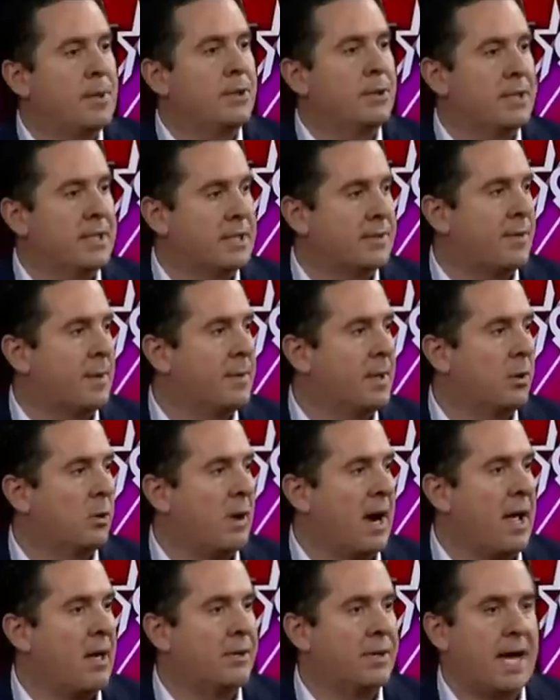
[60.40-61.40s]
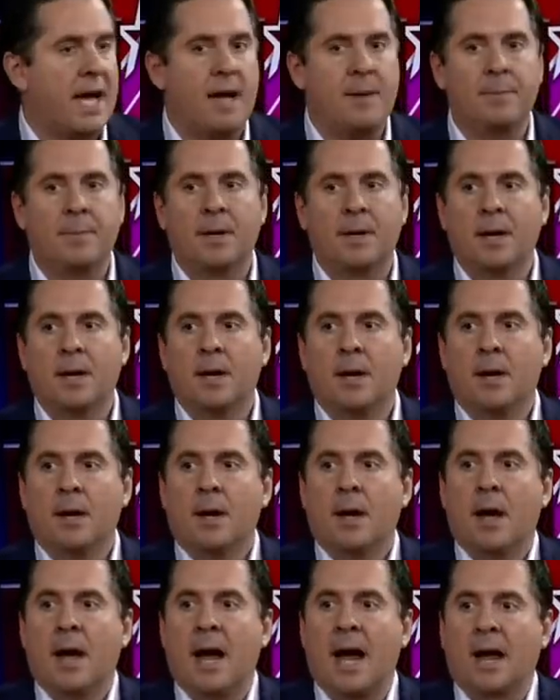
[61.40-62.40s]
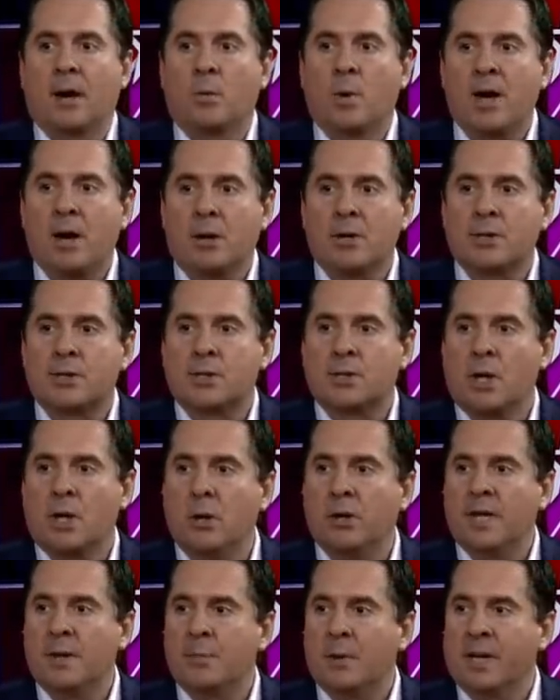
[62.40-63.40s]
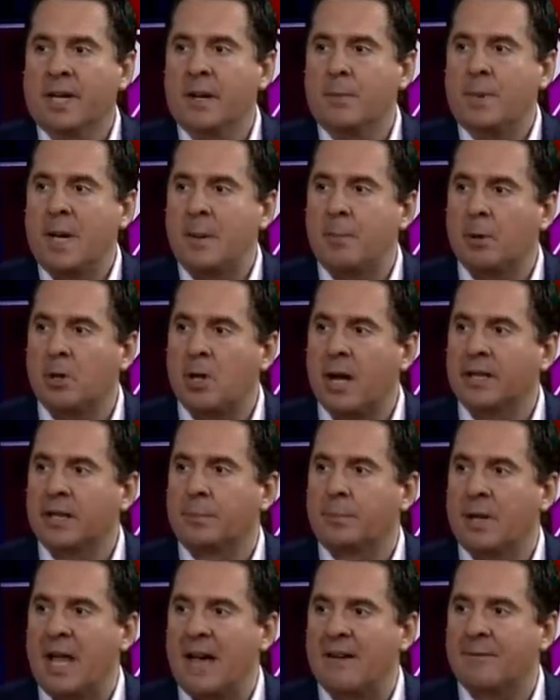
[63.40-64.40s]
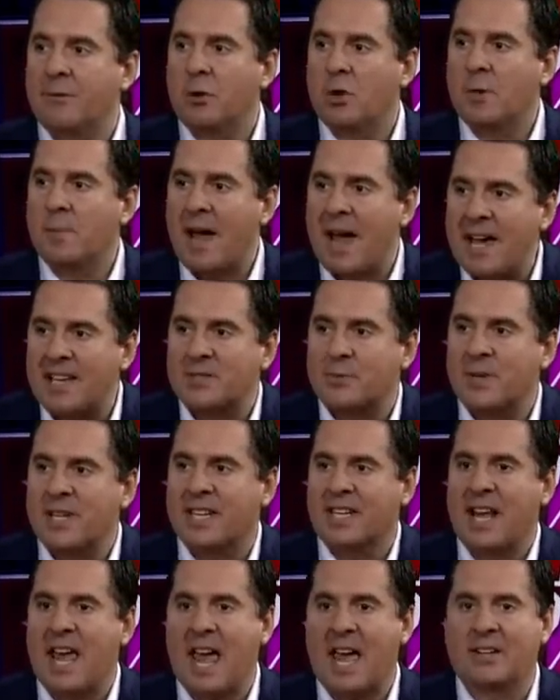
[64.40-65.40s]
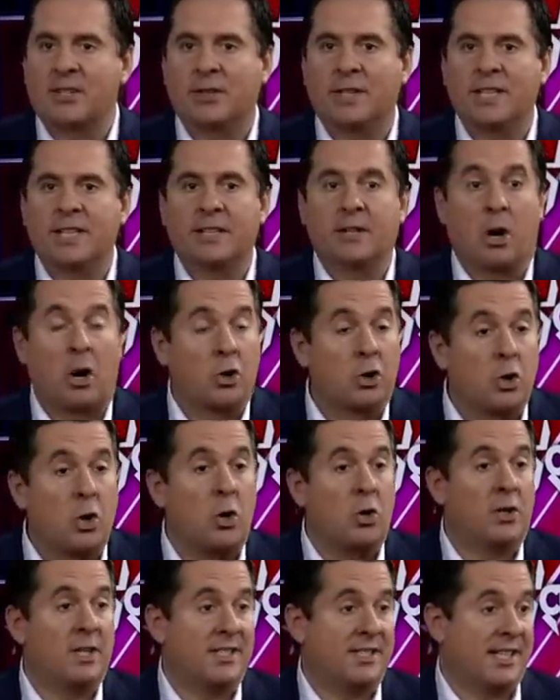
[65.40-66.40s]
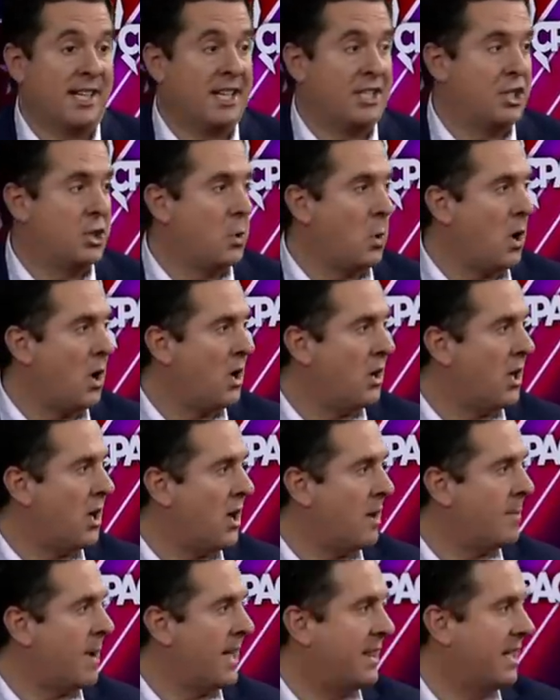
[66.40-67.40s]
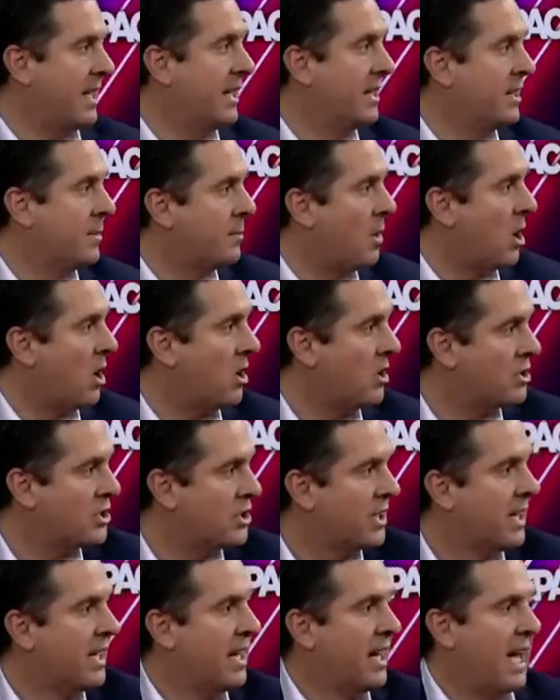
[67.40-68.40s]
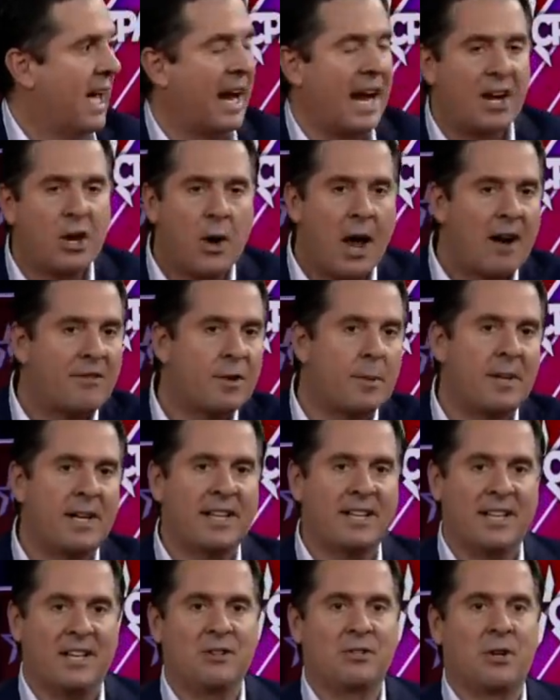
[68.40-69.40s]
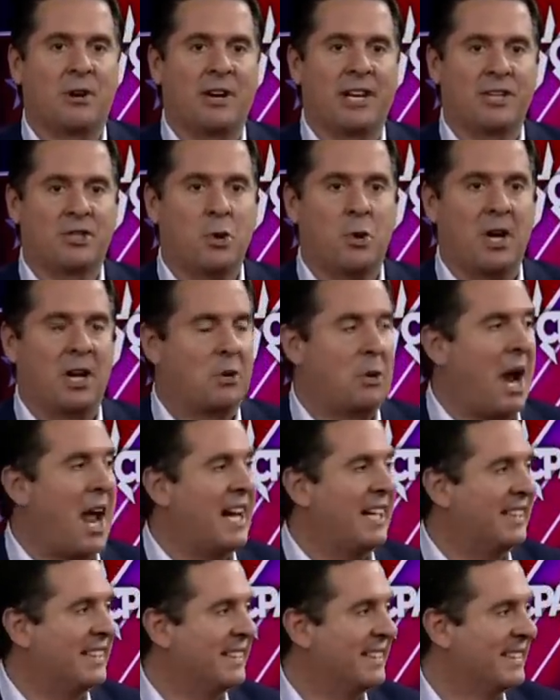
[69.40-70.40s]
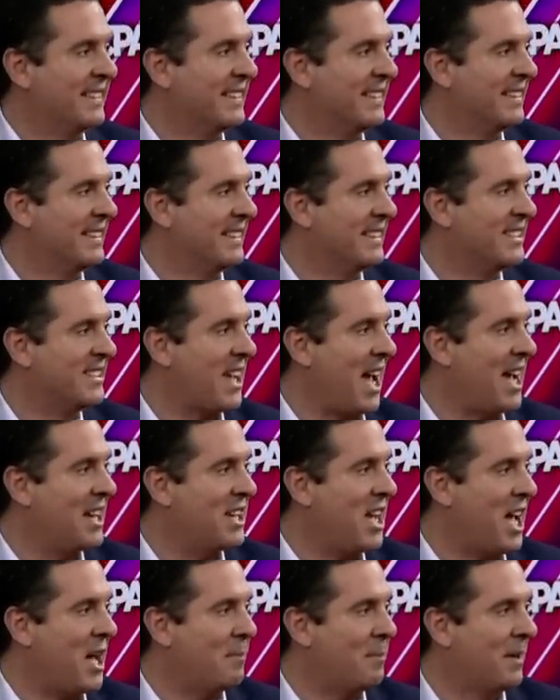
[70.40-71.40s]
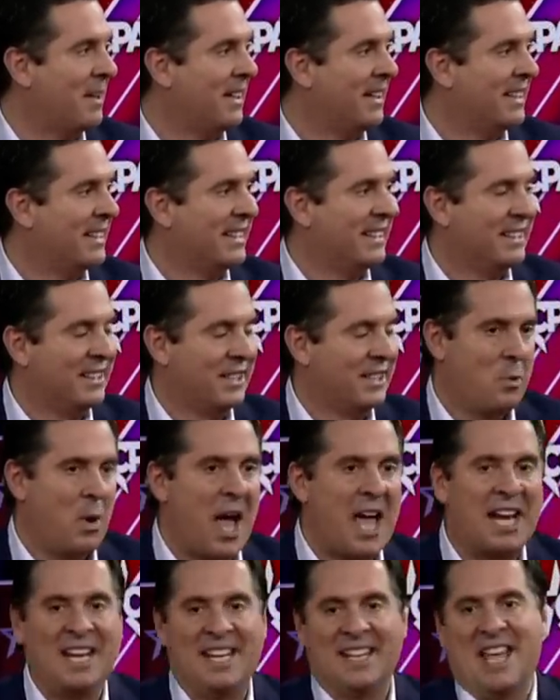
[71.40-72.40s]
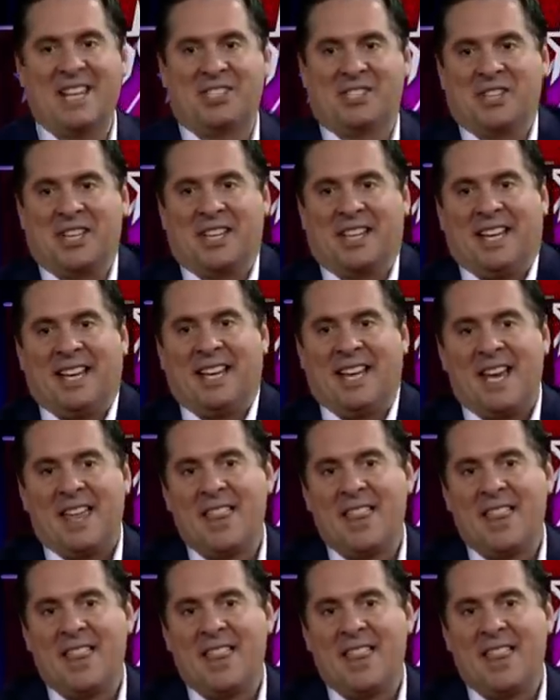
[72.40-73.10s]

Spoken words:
from the ground up, and we are slowly bringing people on the platform as we can handle it. And our goal is to get you all on by the end of March. And I know everybody in here has already joined, right? Signed up, waiting, that's